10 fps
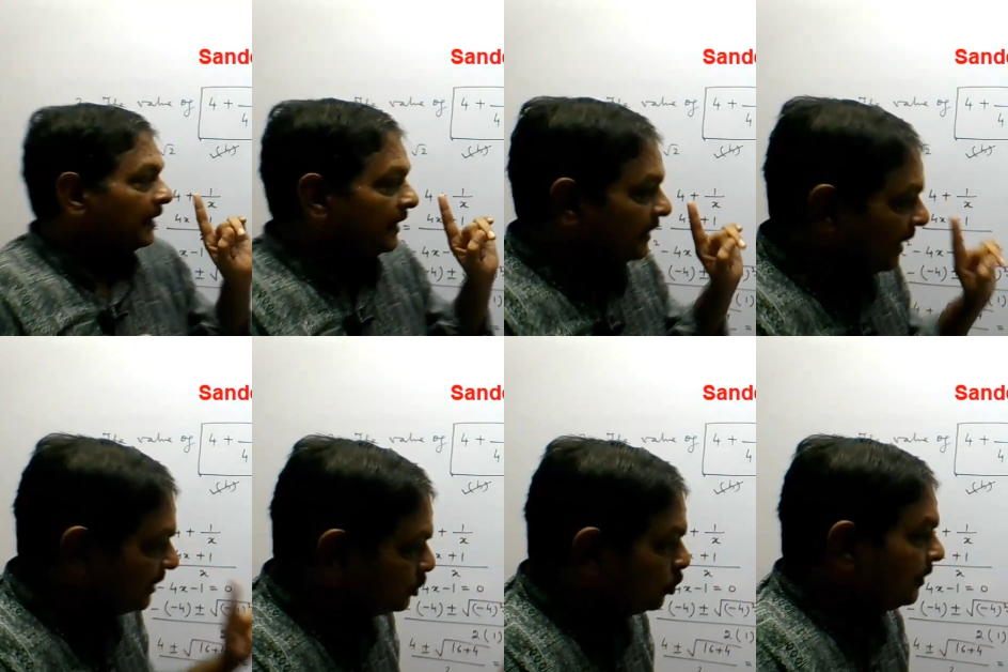It
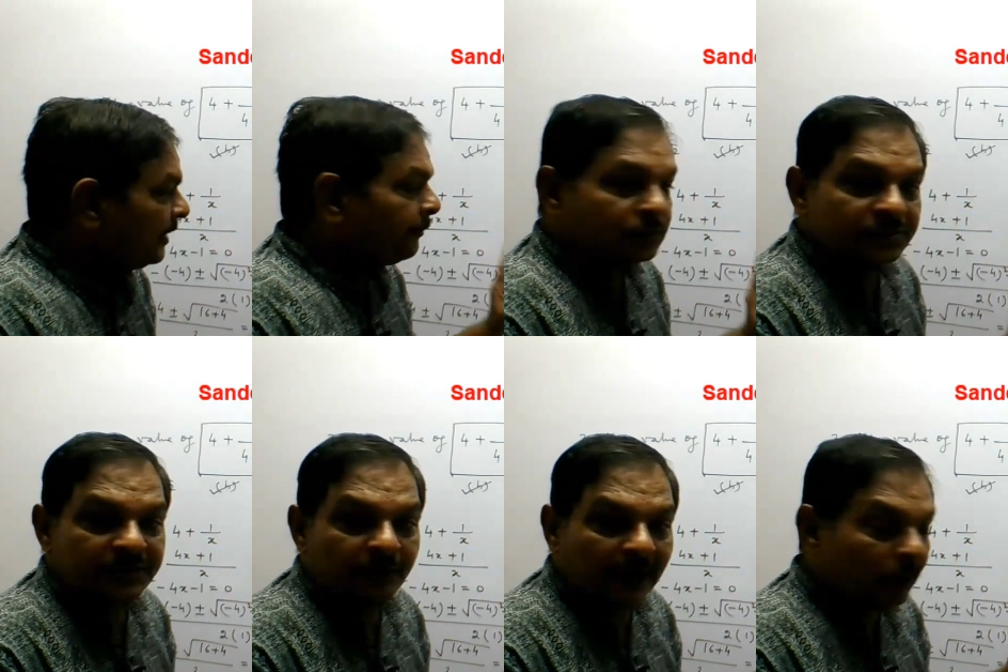has to be a
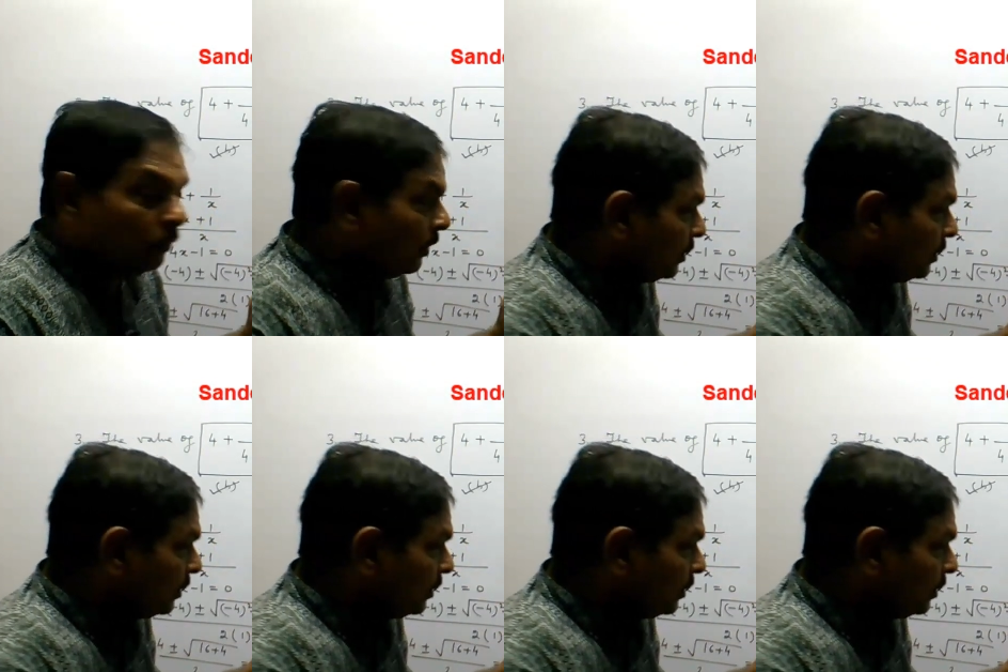positive value.